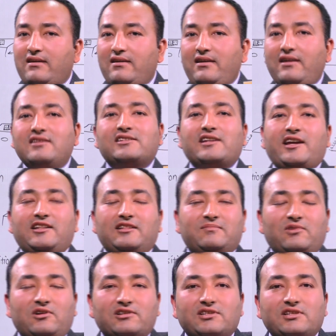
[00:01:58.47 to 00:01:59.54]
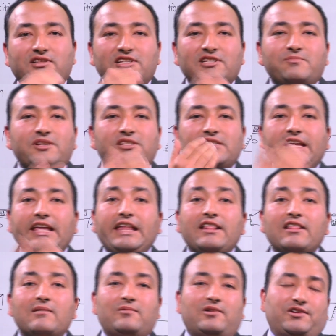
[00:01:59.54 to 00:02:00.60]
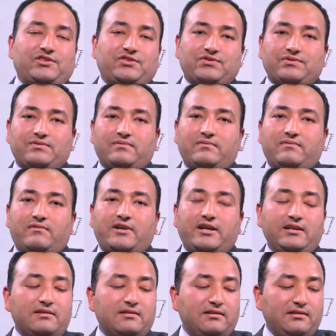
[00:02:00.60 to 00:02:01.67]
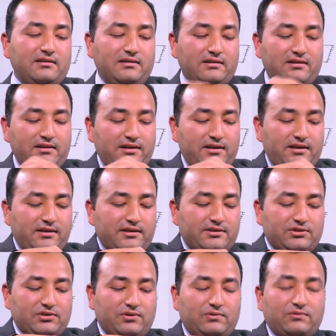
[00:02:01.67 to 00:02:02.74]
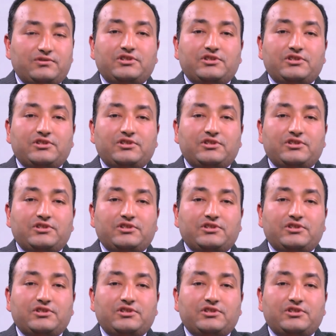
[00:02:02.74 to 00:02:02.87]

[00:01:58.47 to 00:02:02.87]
inside the box. This means in the box, right? So